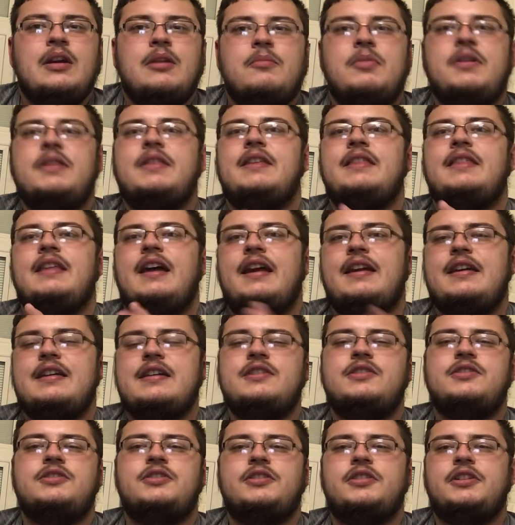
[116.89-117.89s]
but then that
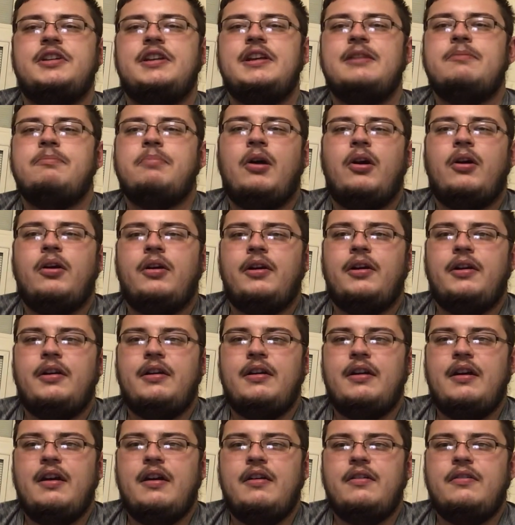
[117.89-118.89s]
history
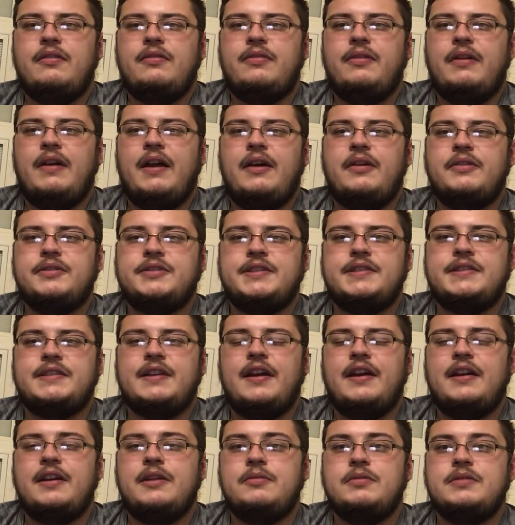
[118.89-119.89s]
part of how
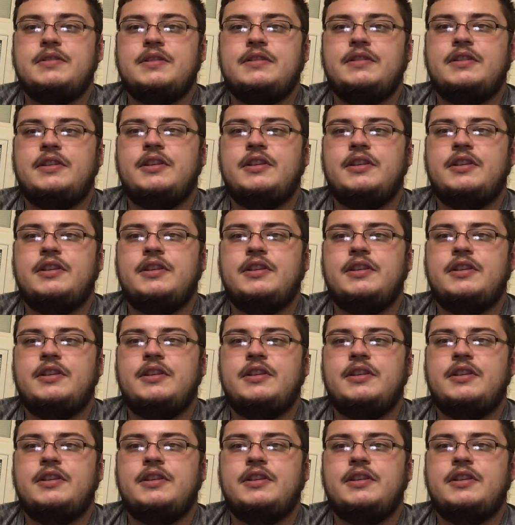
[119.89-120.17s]
society was